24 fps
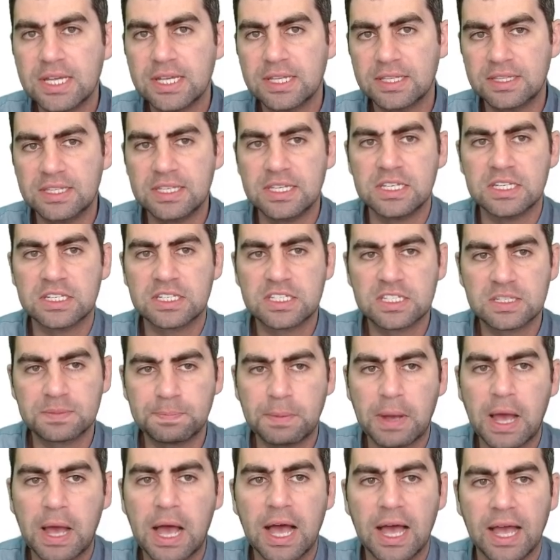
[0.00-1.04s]
the
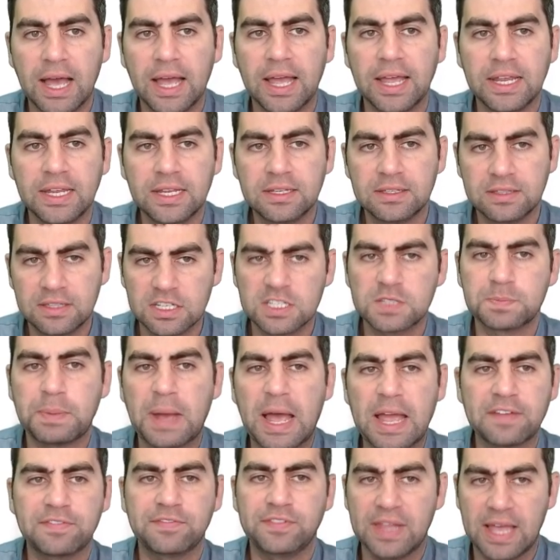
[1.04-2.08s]
spy, the
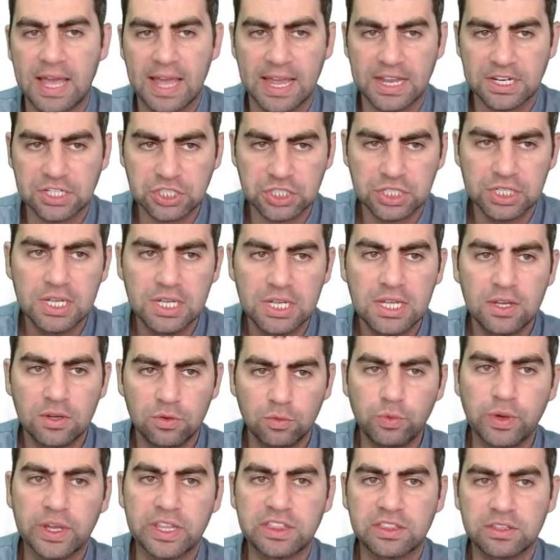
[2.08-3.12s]
spy flash
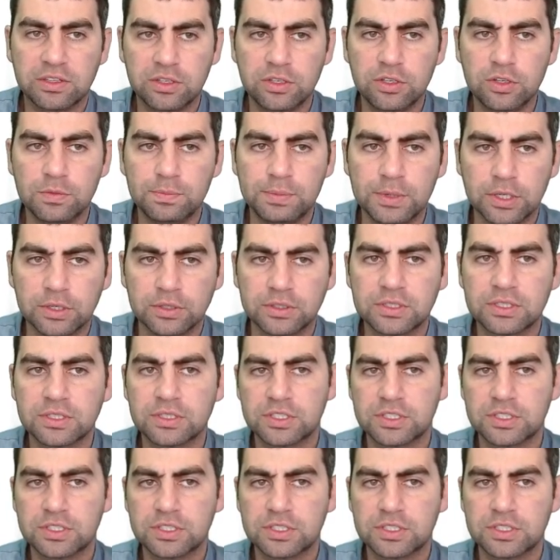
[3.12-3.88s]
with uboot.